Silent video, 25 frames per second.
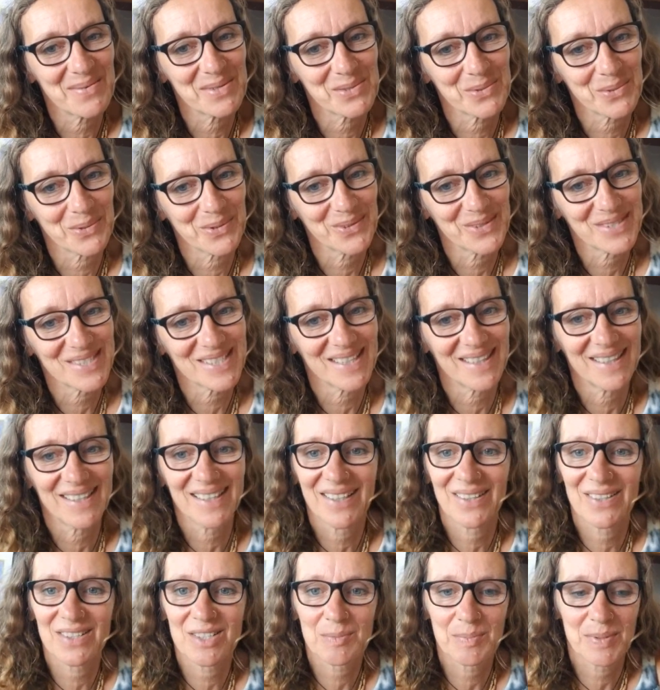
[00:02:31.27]
So those are the
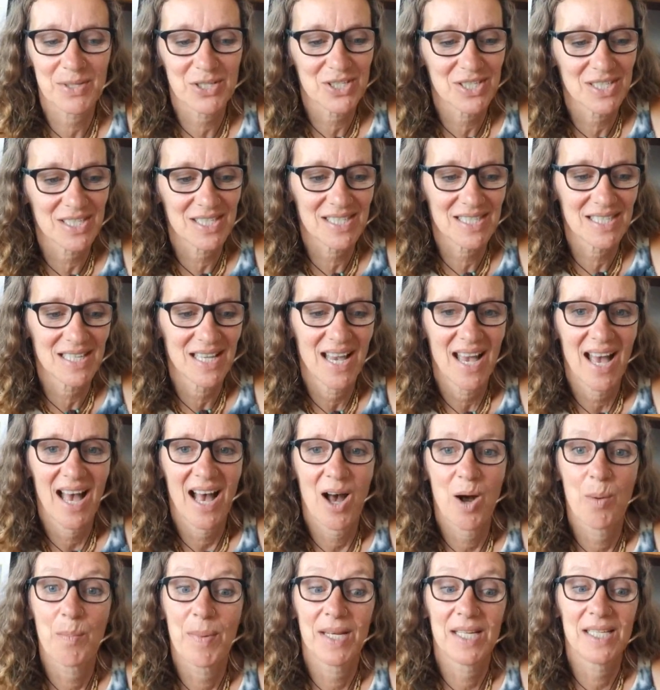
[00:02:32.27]
auspicious
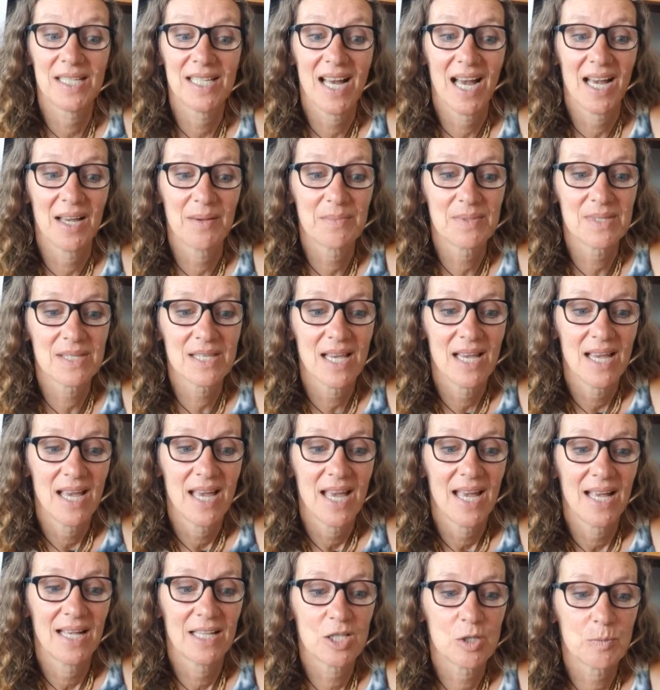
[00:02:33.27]
how many times,
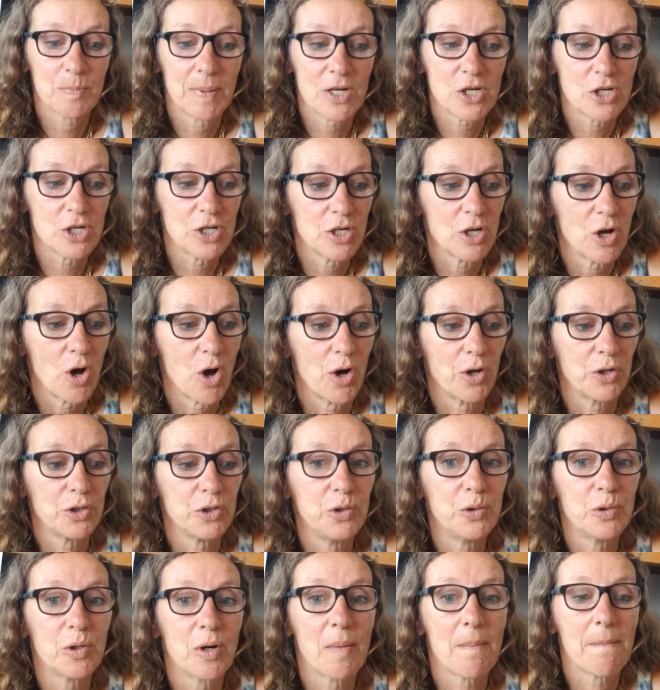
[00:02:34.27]
especially on
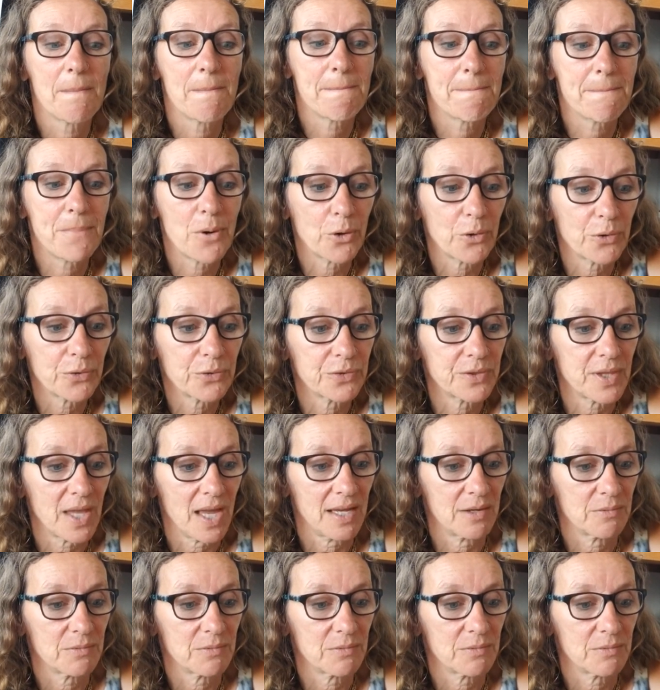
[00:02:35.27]
your birthday.